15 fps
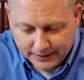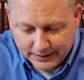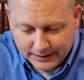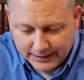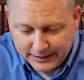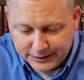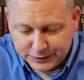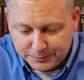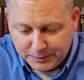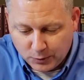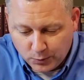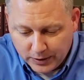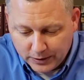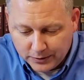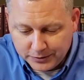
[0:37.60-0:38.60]
His
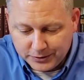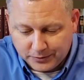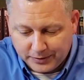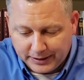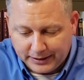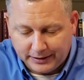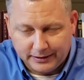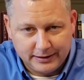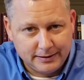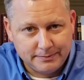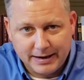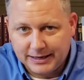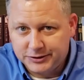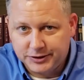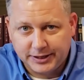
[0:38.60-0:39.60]
bewildering
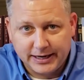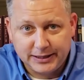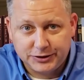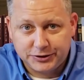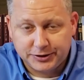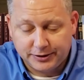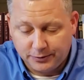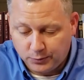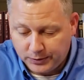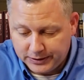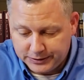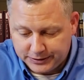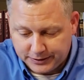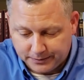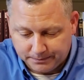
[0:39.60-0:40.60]
imagination and
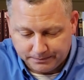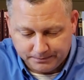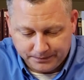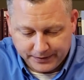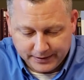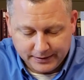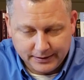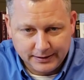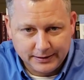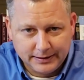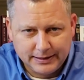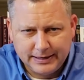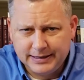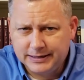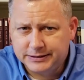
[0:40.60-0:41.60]
wisdom,
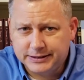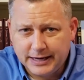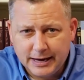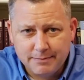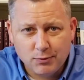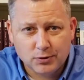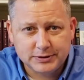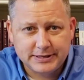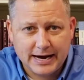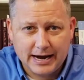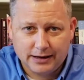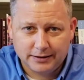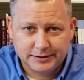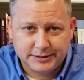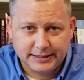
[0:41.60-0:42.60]
His
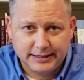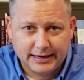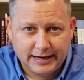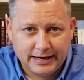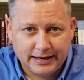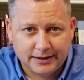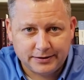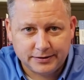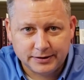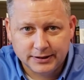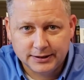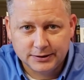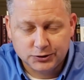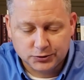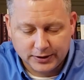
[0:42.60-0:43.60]
immortality and
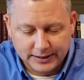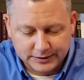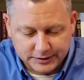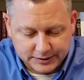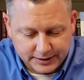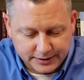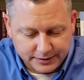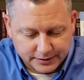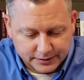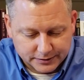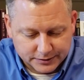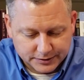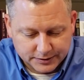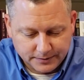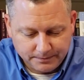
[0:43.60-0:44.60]

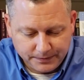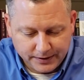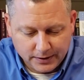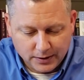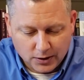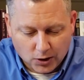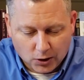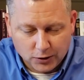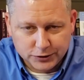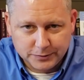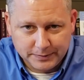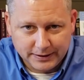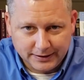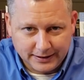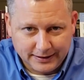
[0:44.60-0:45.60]
transcendence,
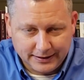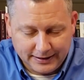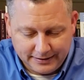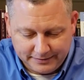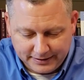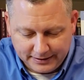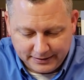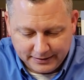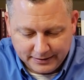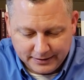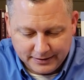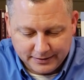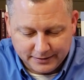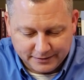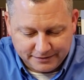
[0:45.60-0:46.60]
ultimately leaving
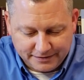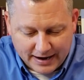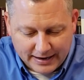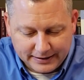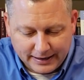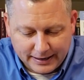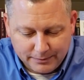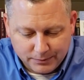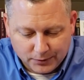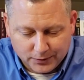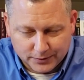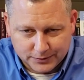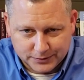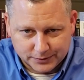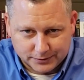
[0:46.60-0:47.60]
the finite
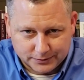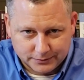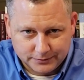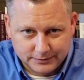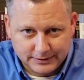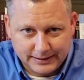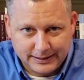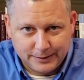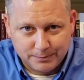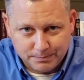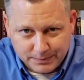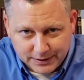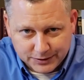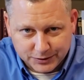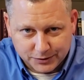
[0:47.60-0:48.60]
mortal in
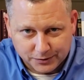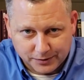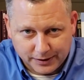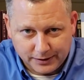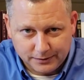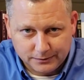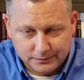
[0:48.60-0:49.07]
mystery.